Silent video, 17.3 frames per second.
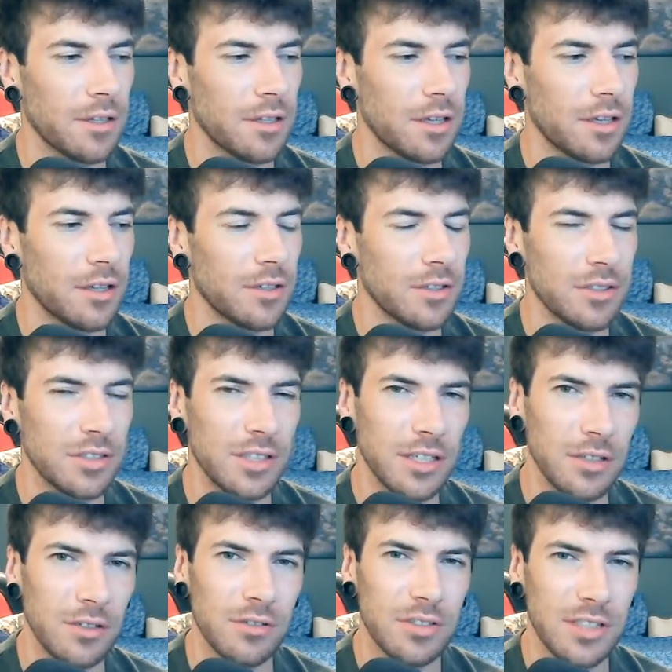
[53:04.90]
you've
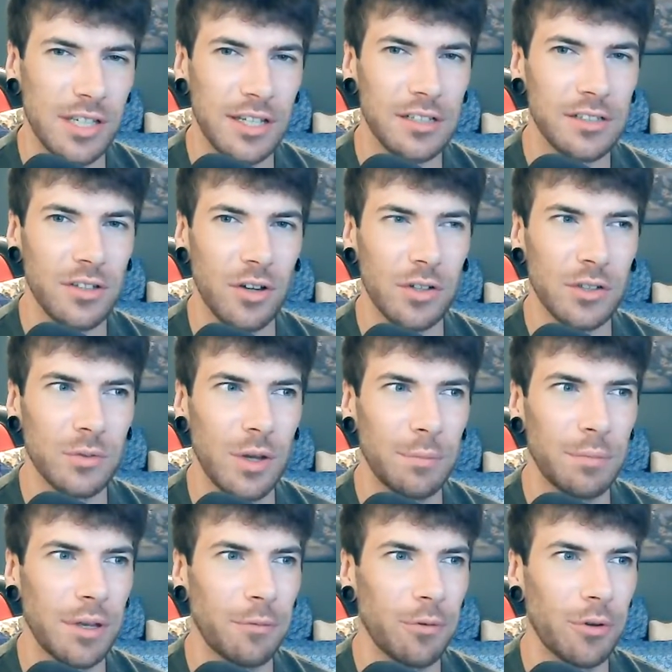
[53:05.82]
seen those TikToks where
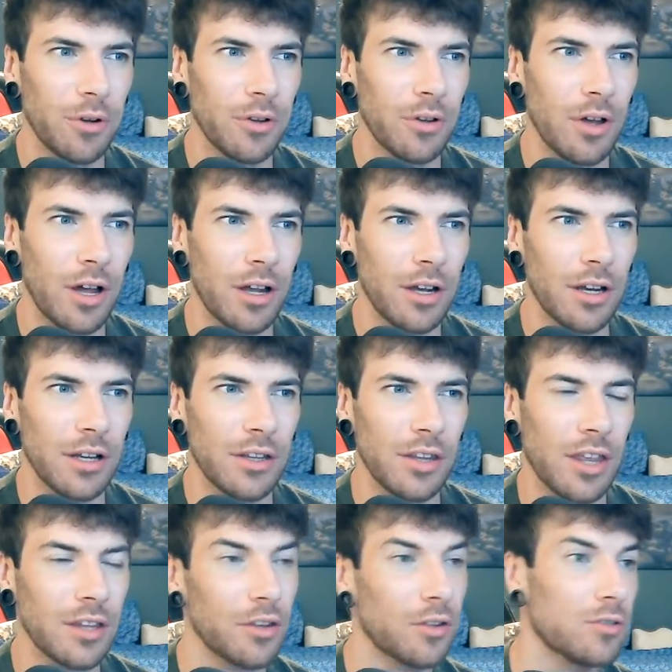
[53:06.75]
people are
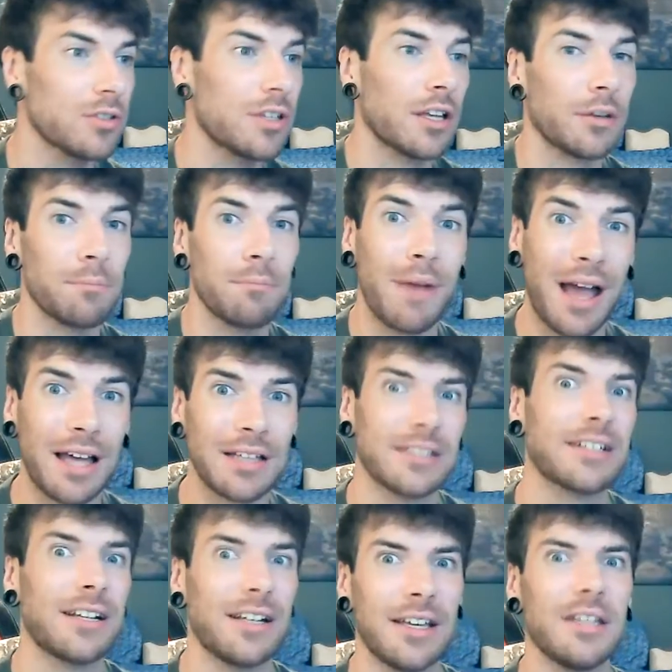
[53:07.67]
they're those like
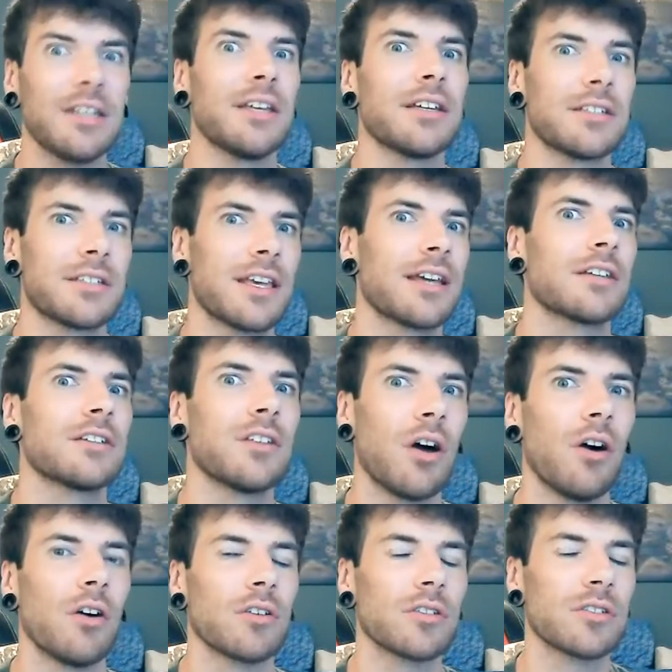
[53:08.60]
mad cleaning
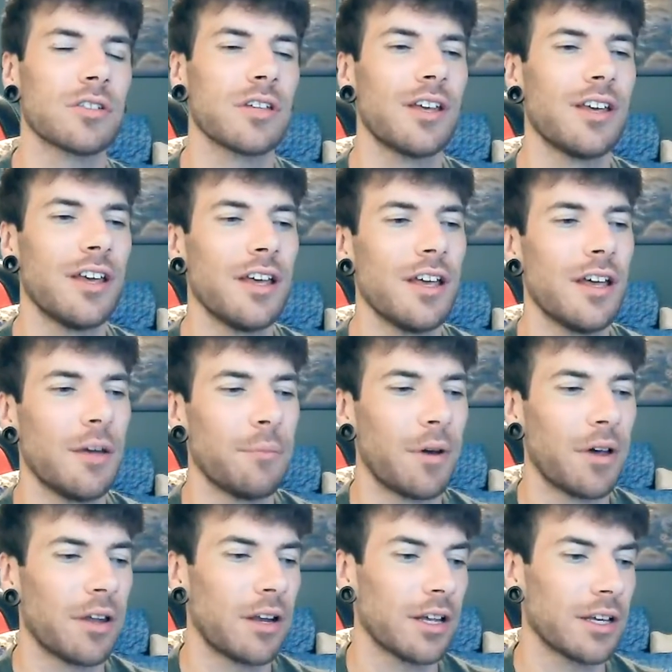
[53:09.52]
TikToks,
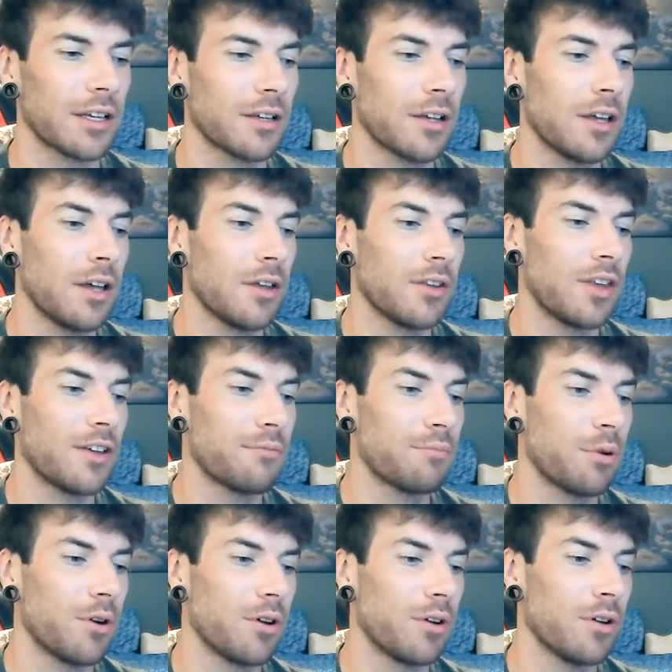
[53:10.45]
but like they've
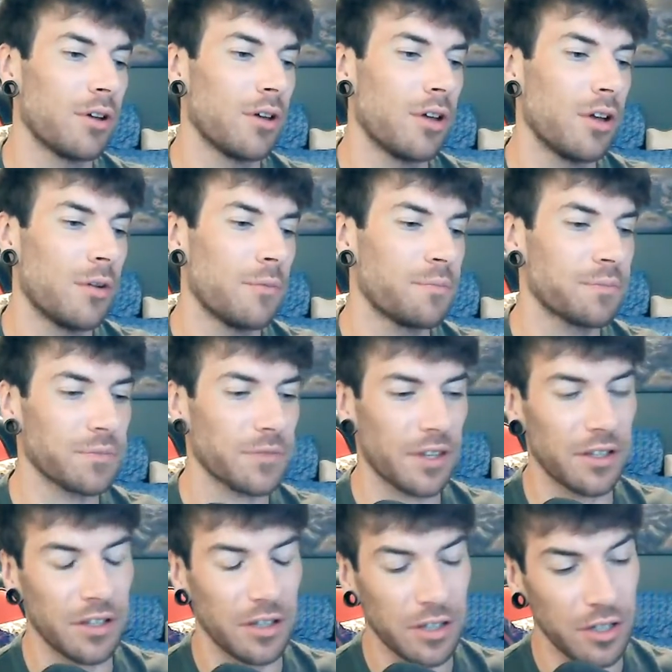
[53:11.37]
put
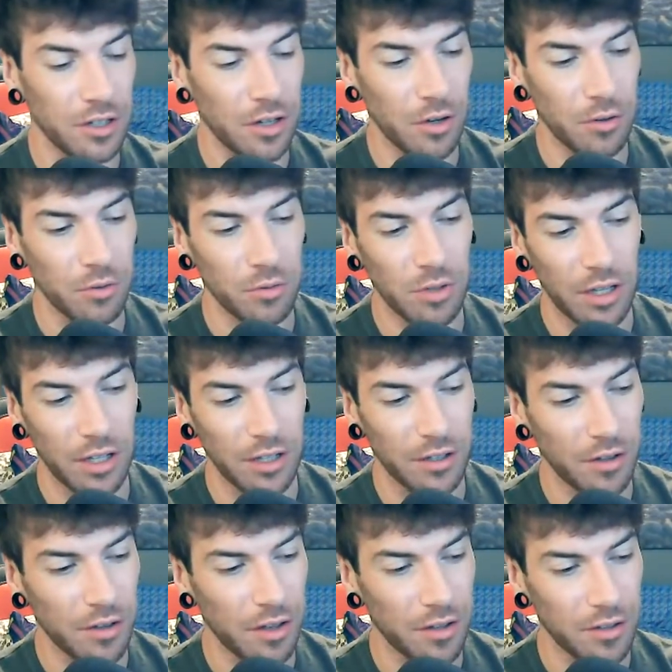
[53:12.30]

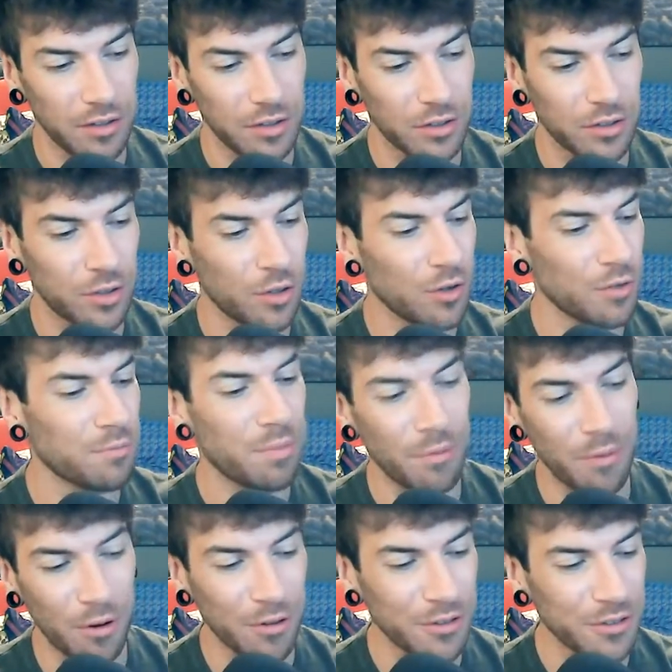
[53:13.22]
like two
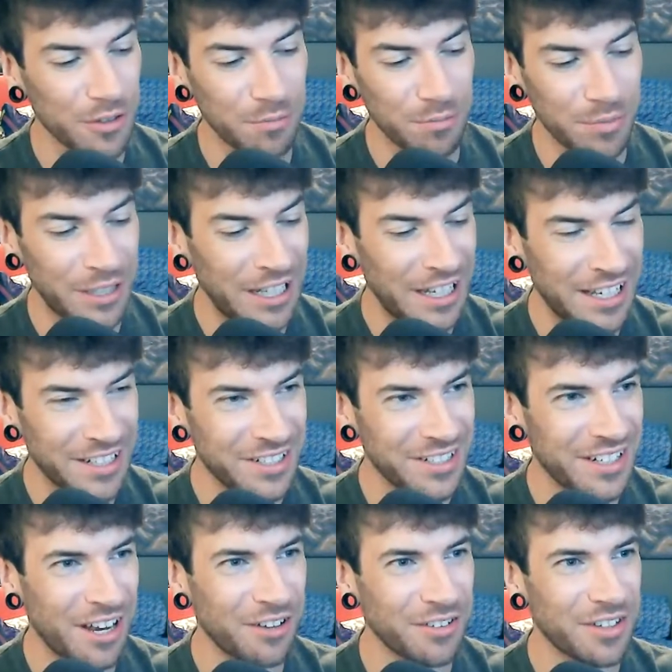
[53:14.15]
bottles of bleach
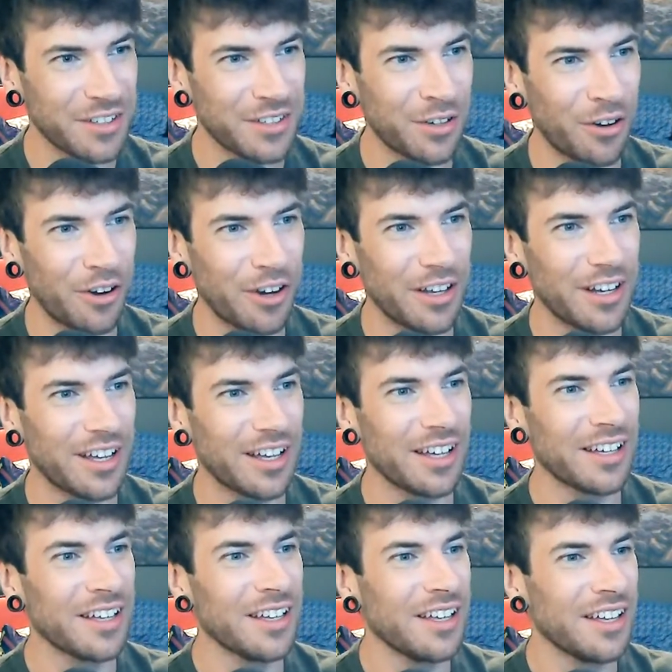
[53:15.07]
down the
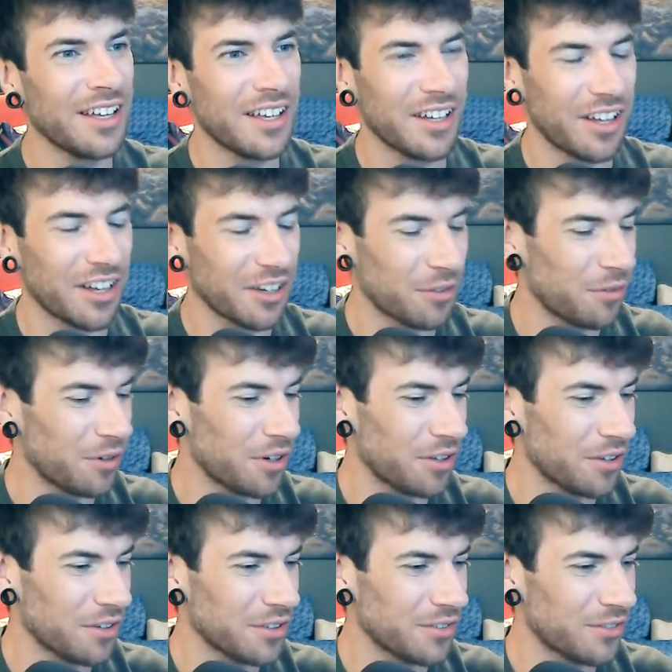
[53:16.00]
toilet, like one of
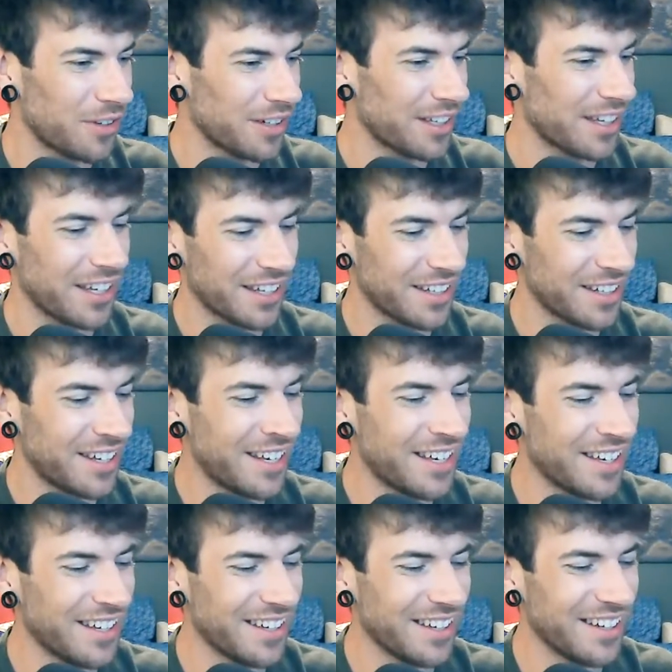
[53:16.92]
those fucking,
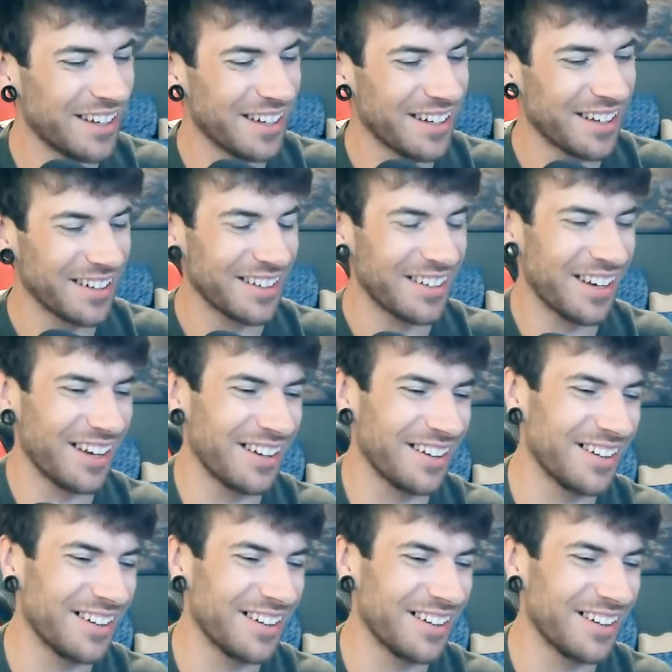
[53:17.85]
you know,